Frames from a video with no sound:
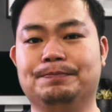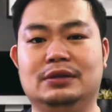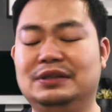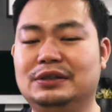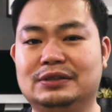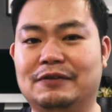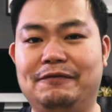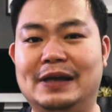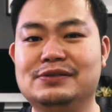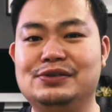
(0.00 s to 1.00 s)
This is a
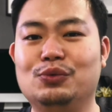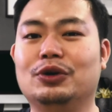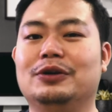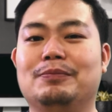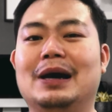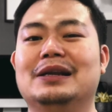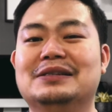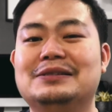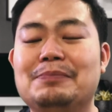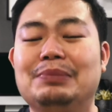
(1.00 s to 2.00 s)
fancy word, but it
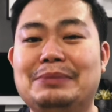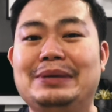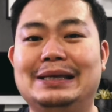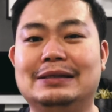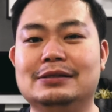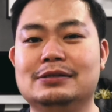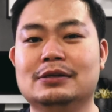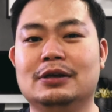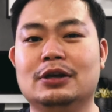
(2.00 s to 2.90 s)
simply means